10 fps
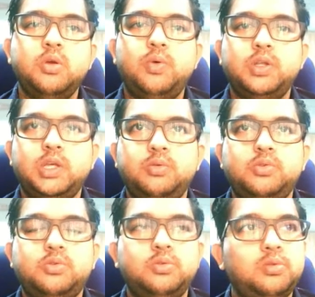what I used
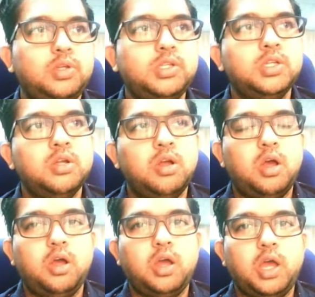to do is
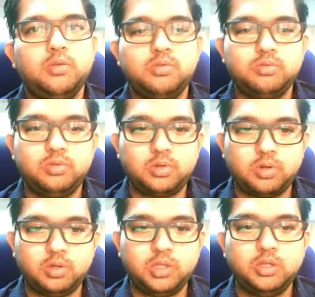I used to
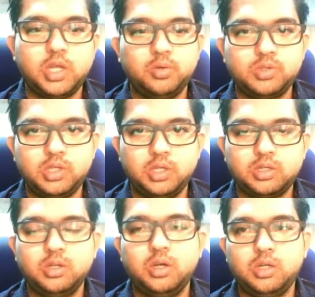draw the nanosheet,
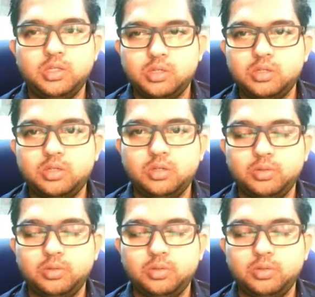just